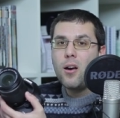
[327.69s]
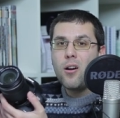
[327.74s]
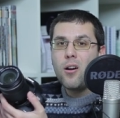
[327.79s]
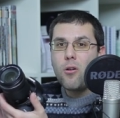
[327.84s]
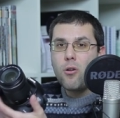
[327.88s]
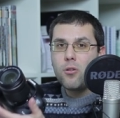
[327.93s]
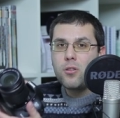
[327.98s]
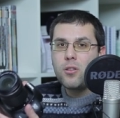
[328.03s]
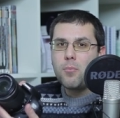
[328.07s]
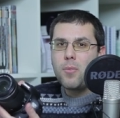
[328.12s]

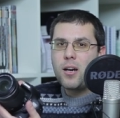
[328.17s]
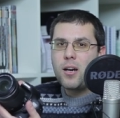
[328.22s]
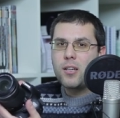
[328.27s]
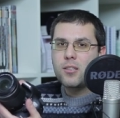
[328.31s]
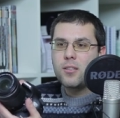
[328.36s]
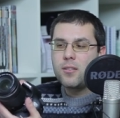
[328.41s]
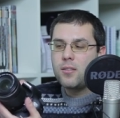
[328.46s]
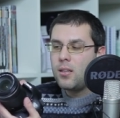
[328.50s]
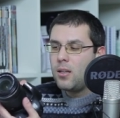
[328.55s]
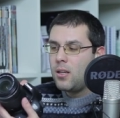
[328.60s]
on the
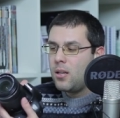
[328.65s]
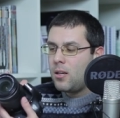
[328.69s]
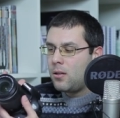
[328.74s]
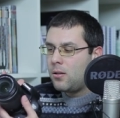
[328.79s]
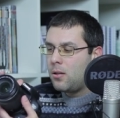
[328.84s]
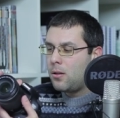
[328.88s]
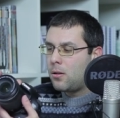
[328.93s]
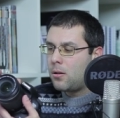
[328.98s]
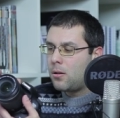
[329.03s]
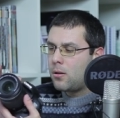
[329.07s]
market.
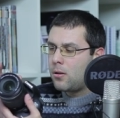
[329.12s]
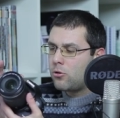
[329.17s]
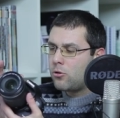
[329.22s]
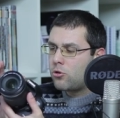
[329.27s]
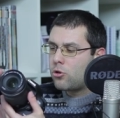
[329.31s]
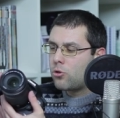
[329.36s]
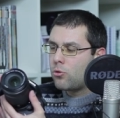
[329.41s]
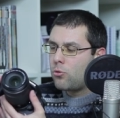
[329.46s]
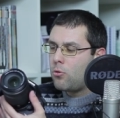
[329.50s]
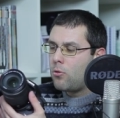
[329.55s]
This is a
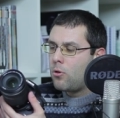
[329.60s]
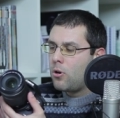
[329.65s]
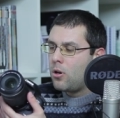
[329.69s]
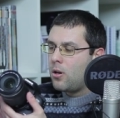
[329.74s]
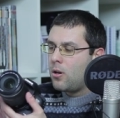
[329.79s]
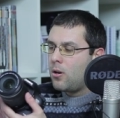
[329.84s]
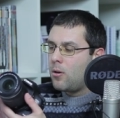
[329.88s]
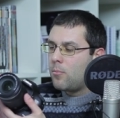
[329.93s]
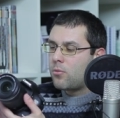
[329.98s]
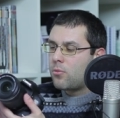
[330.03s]
true
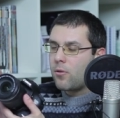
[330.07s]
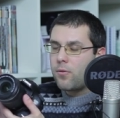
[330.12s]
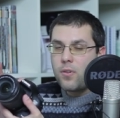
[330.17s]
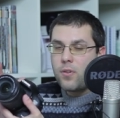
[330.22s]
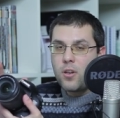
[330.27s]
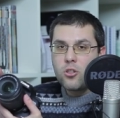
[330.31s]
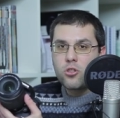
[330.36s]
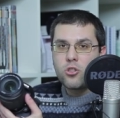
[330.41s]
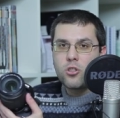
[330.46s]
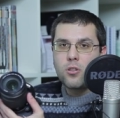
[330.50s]

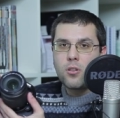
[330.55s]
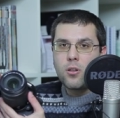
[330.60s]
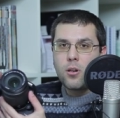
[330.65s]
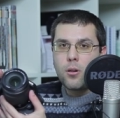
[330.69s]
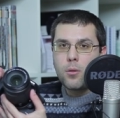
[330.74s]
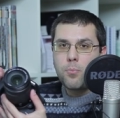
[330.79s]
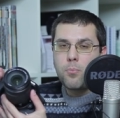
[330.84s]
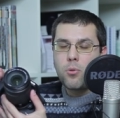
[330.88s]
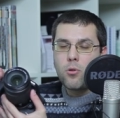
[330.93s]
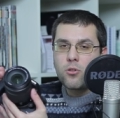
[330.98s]
professional
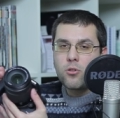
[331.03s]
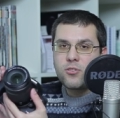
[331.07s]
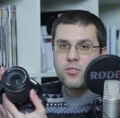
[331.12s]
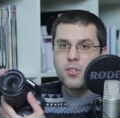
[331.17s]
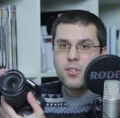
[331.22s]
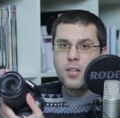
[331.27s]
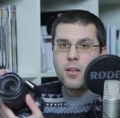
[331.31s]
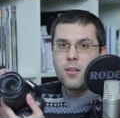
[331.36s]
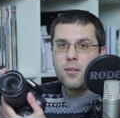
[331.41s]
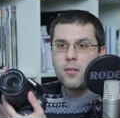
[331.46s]
sports
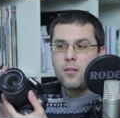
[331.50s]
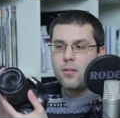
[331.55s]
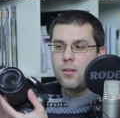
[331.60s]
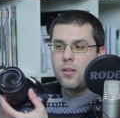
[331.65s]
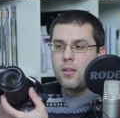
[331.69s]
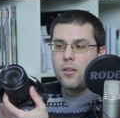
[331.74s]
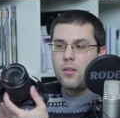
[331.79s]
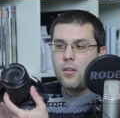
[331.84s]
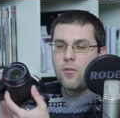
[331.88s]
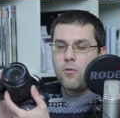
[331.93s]
and
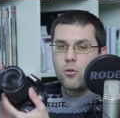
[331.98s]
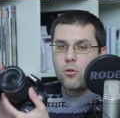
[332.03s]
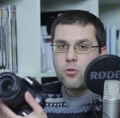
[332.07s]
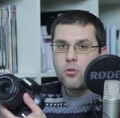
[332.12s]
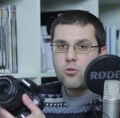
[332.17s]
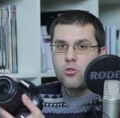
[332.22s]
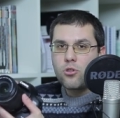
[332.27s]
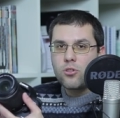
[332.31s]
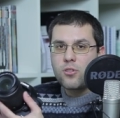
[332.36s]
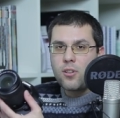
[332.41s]

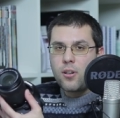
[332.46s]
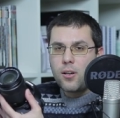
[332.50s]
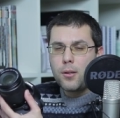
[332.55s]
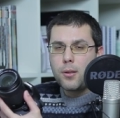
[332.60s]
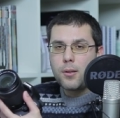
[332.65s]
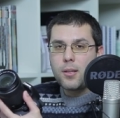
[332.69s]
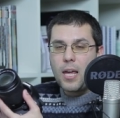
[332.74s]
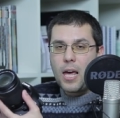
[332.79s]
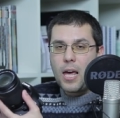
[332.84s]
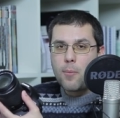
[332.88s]

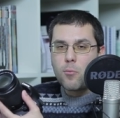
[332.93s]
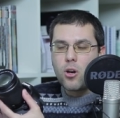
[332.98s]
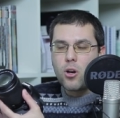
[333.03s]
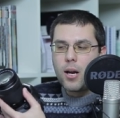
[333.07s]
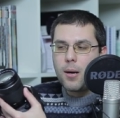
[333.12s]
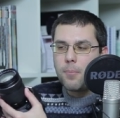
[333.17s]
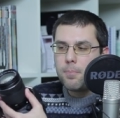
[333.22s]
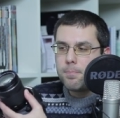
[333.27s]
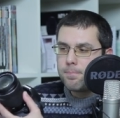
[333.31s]
photojournalist camera.